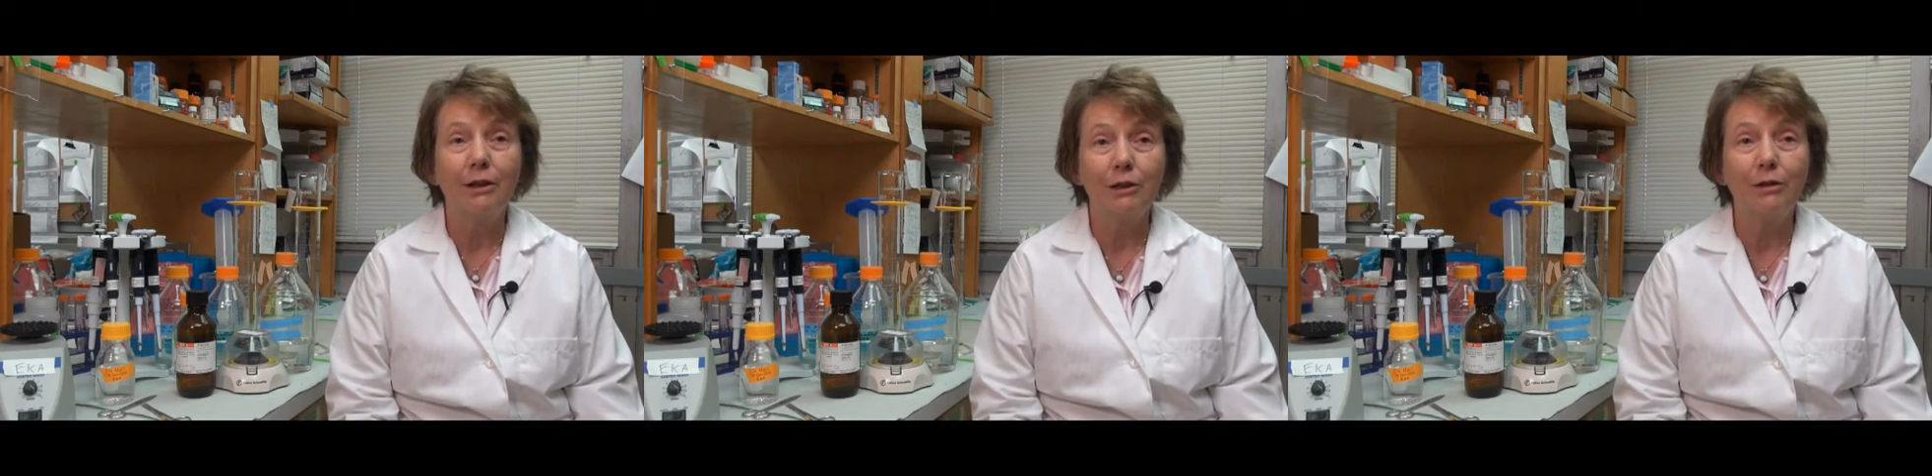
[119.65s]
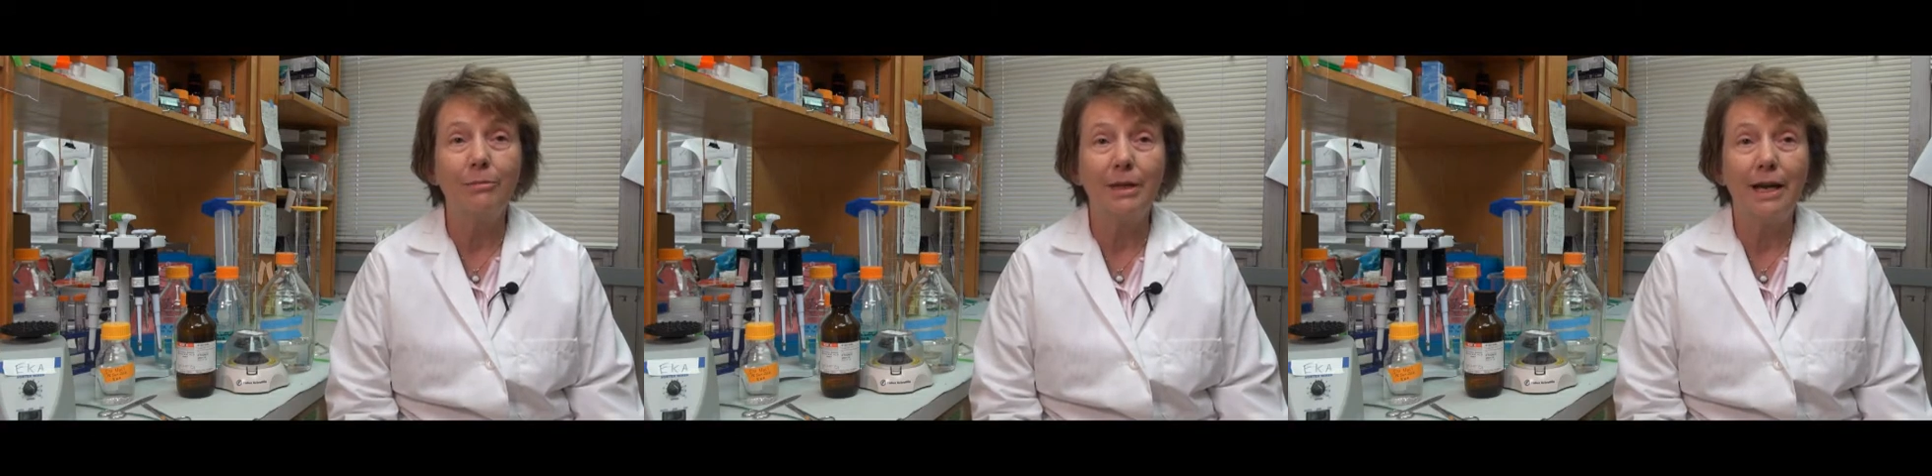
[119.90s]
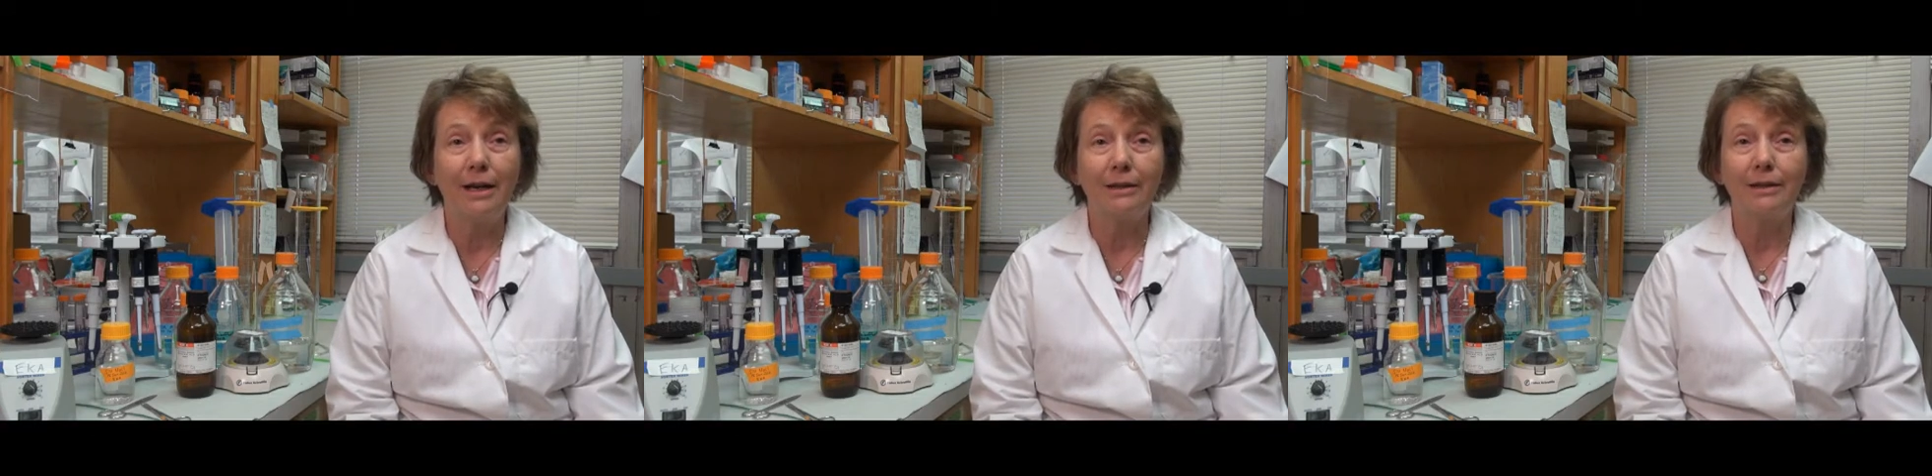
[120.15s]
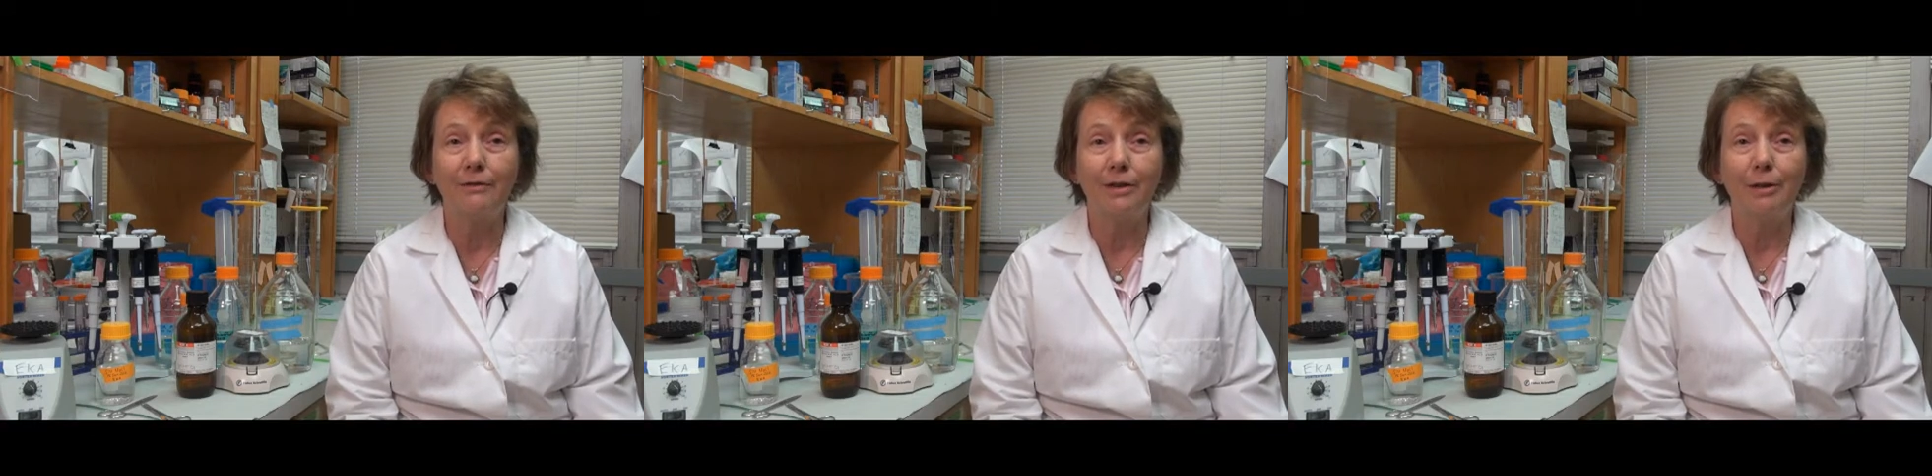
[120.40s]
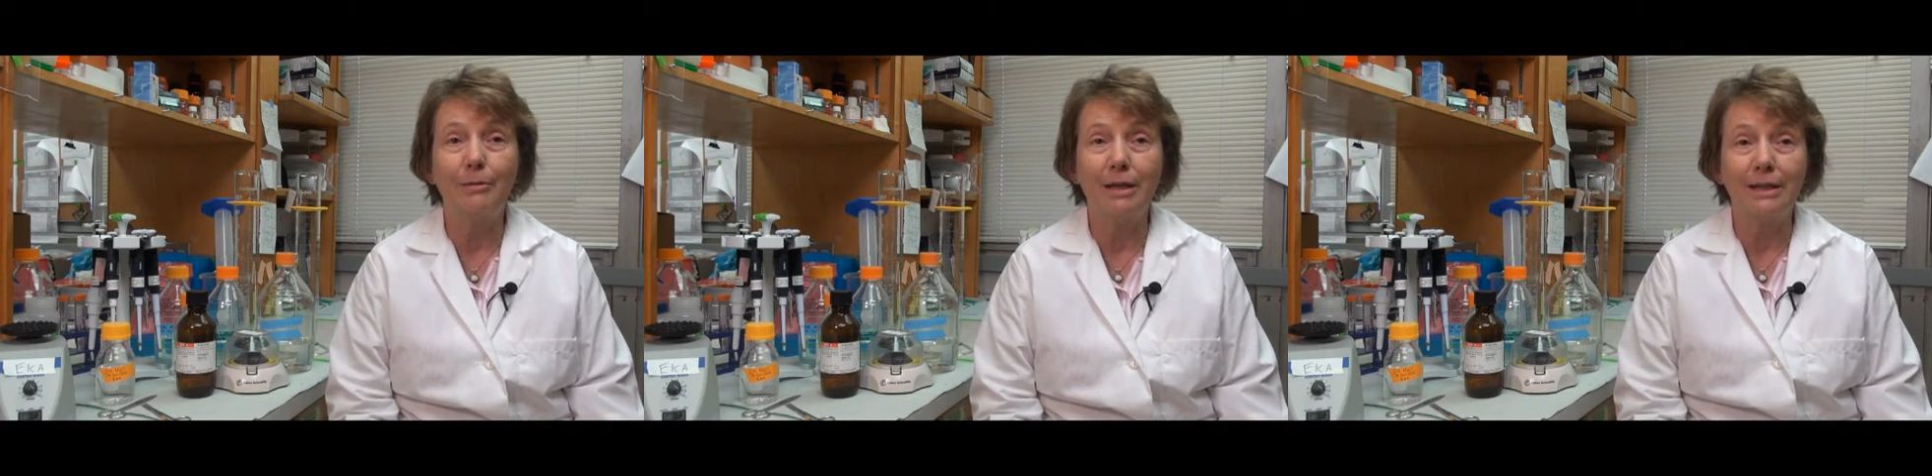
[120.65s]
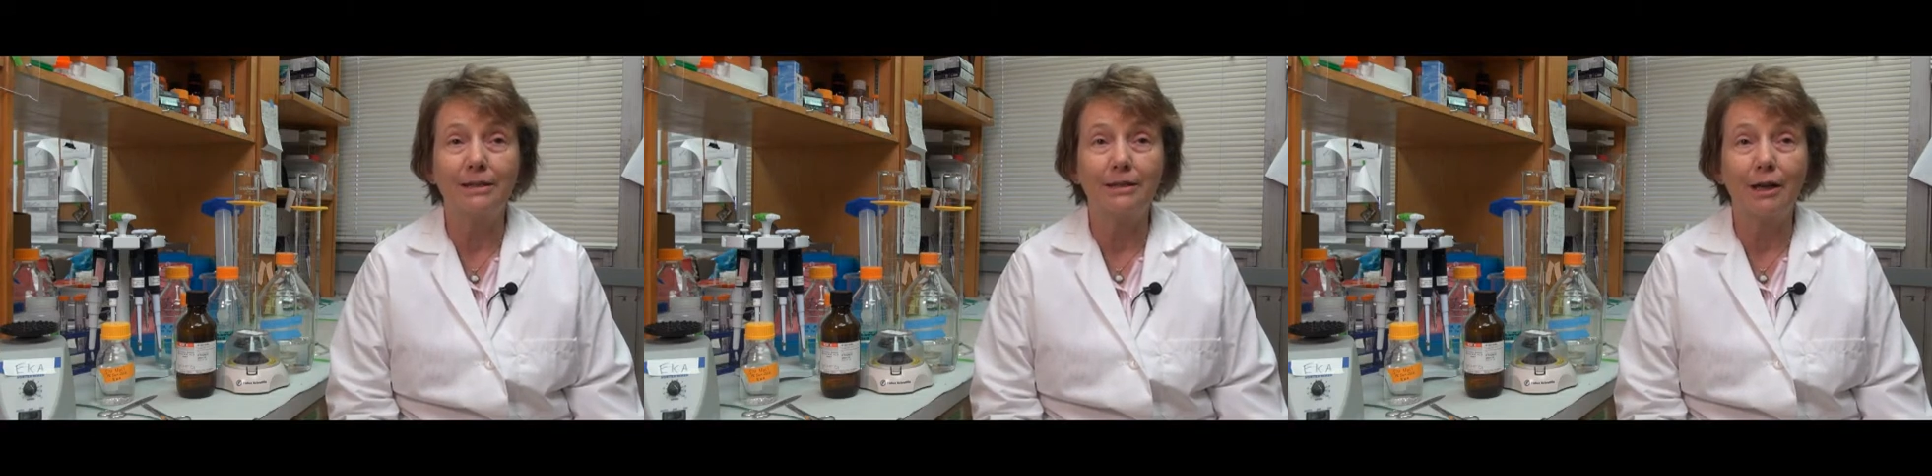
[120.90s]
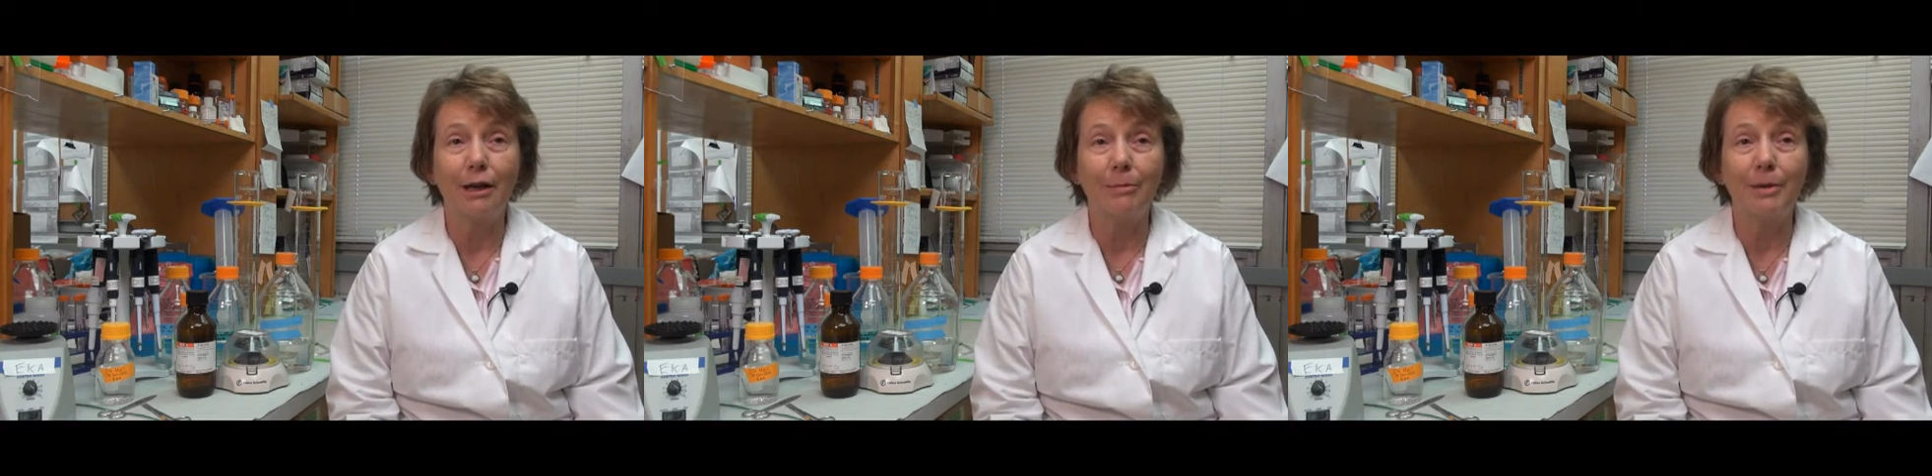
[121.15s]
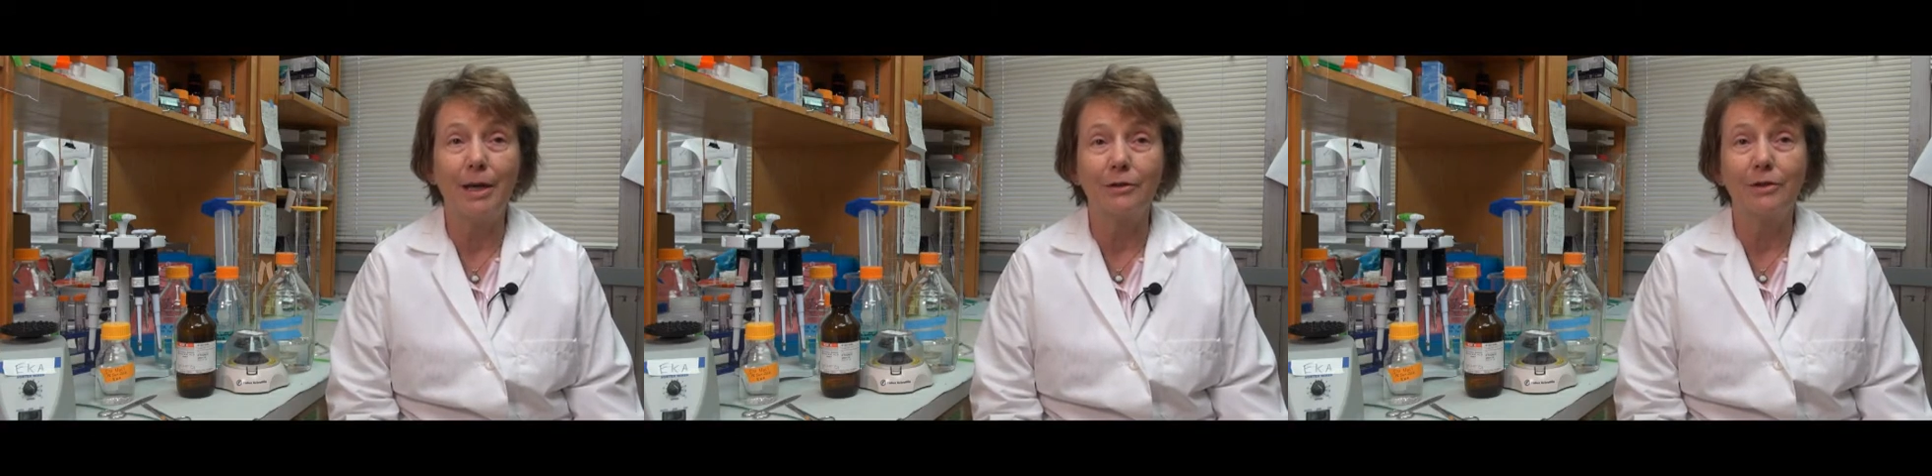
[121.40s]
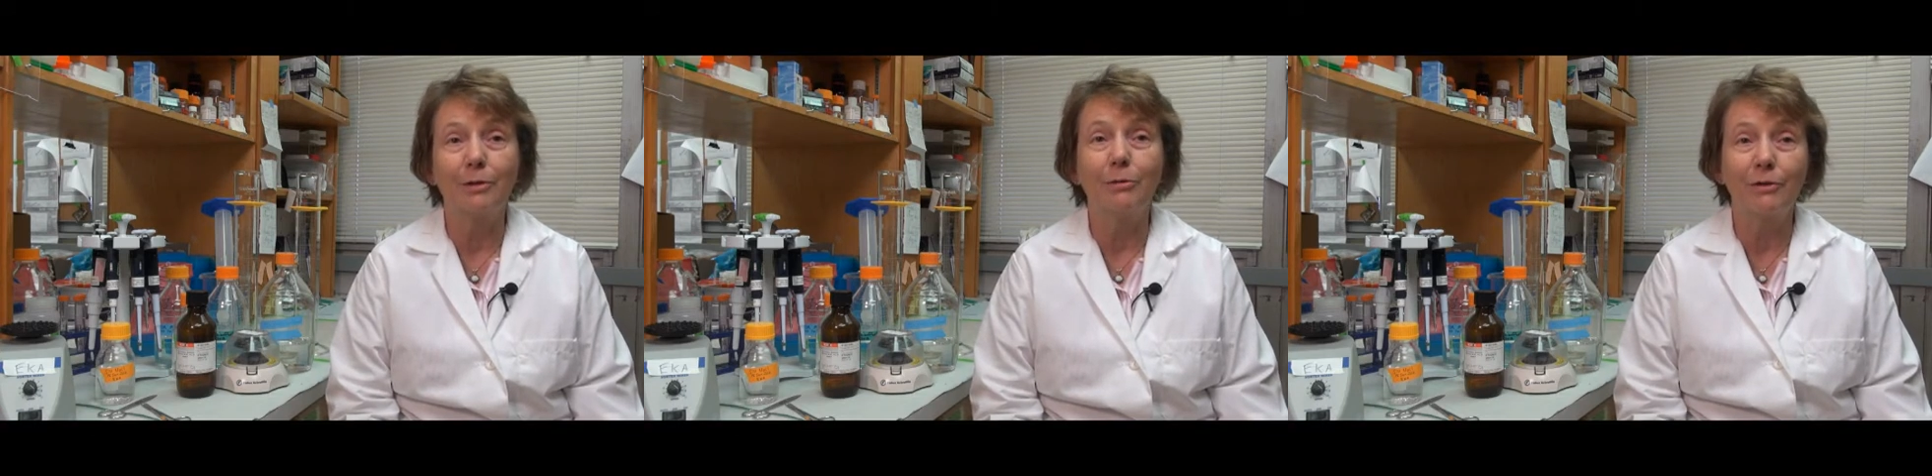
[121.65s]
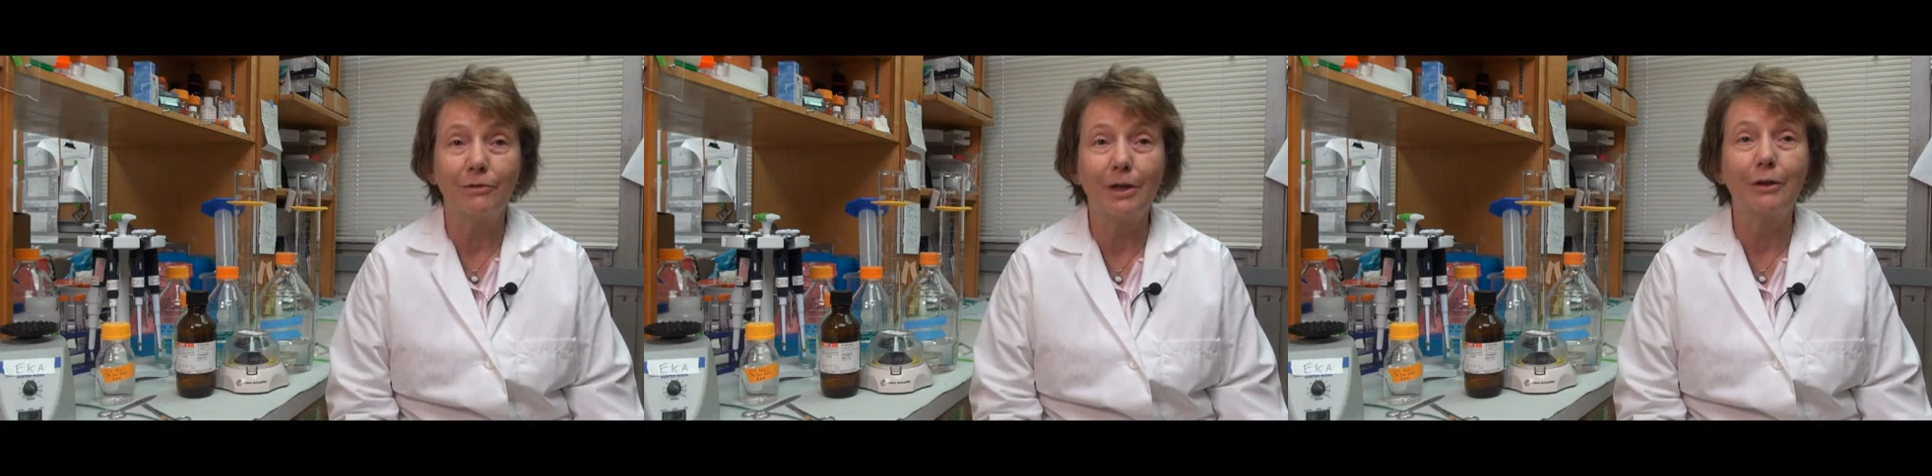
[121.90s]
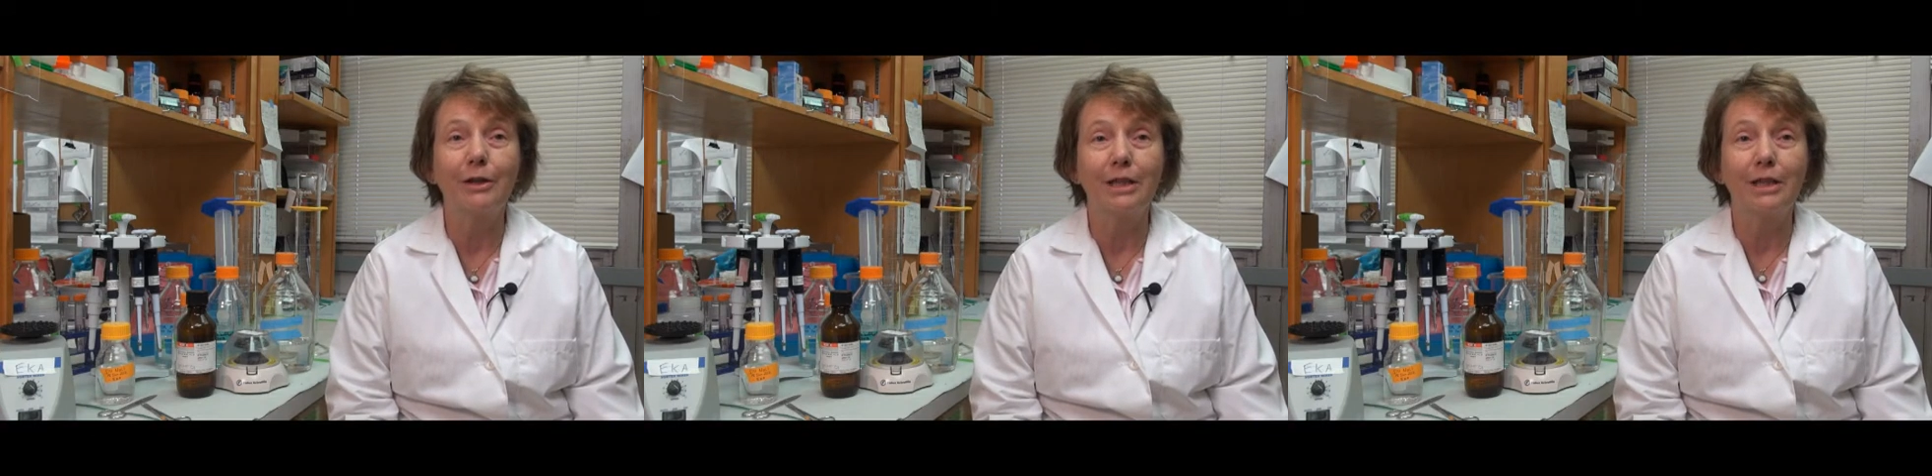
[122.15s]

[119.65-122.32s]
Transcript: could be activated by these compounds, and we're very